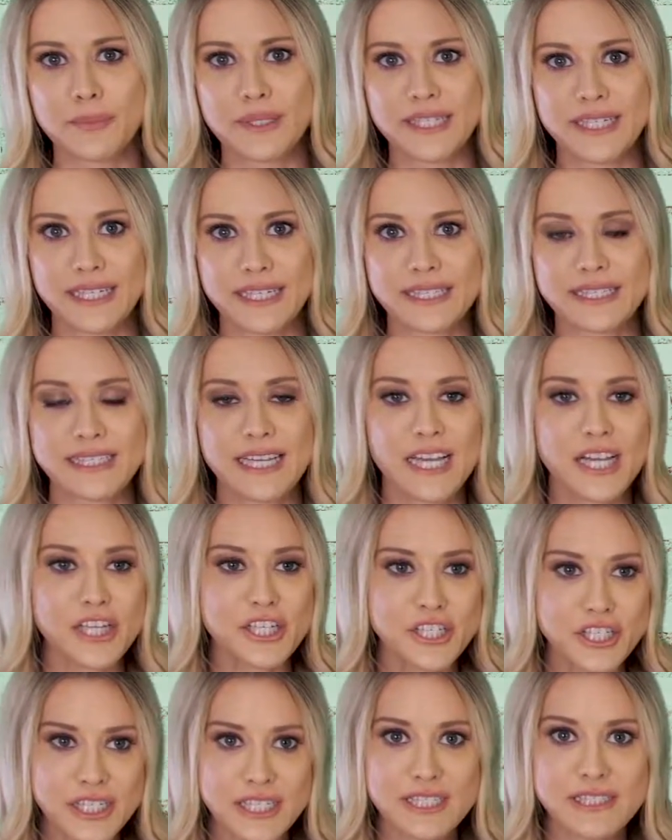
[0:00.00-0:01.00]
because
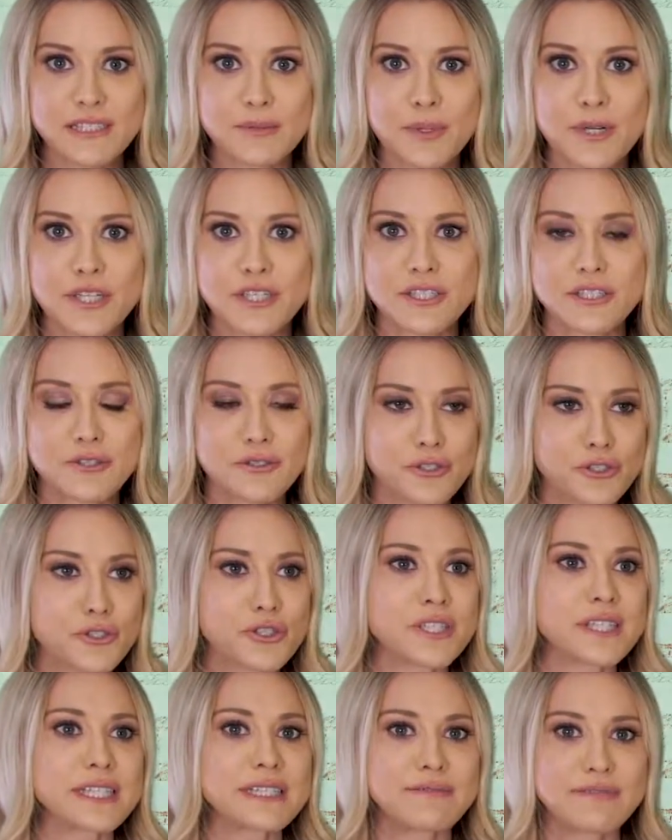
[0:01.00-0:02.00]
she's the person who's
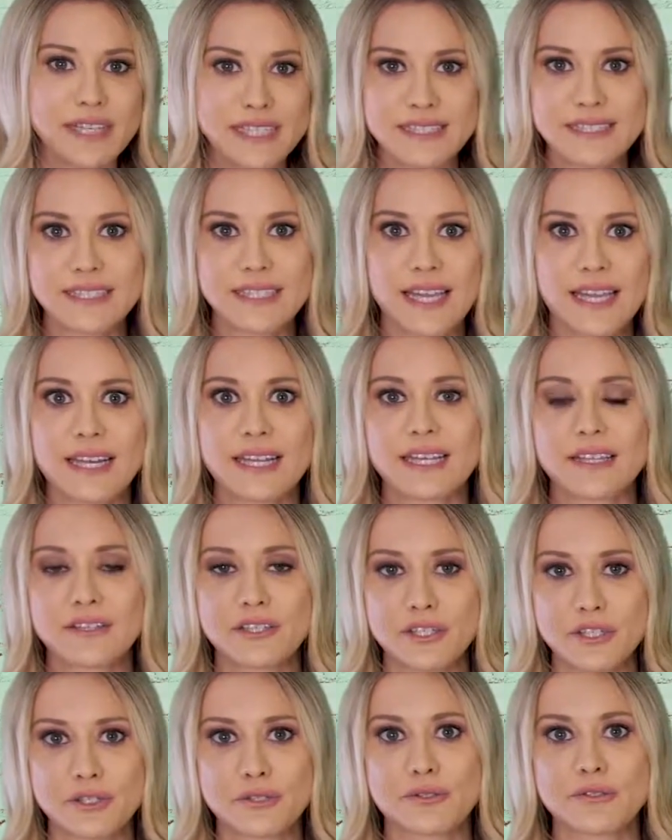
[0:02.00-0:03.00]
usually investigating the
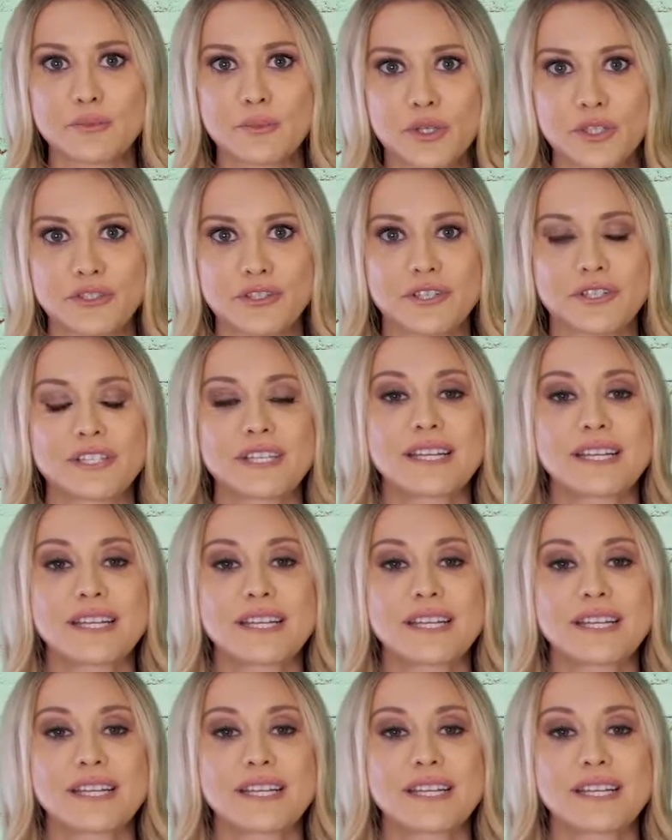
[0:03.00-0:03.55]
accused murderers,